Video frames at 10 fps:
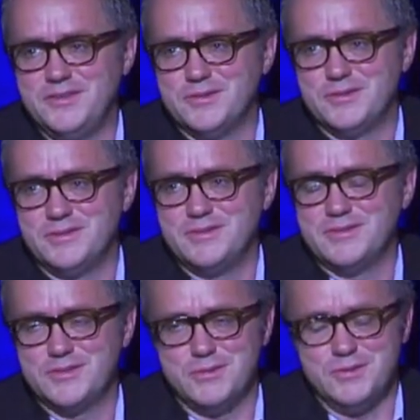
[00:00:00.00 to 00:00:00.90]
your
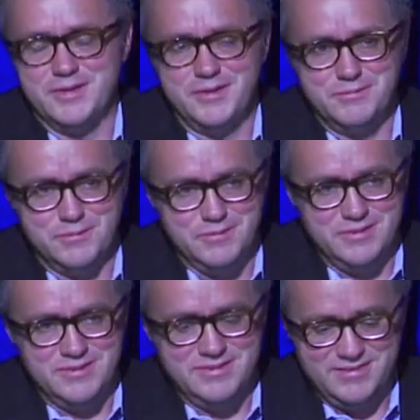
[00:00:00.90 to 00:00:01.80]
soul, not your
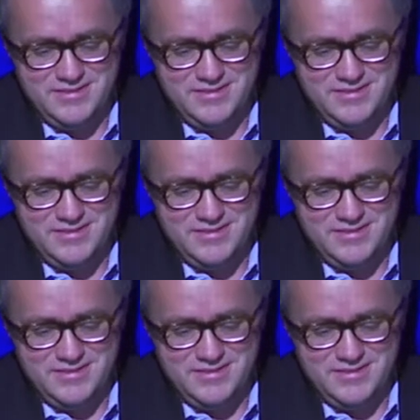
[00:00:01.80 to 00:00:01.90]
role.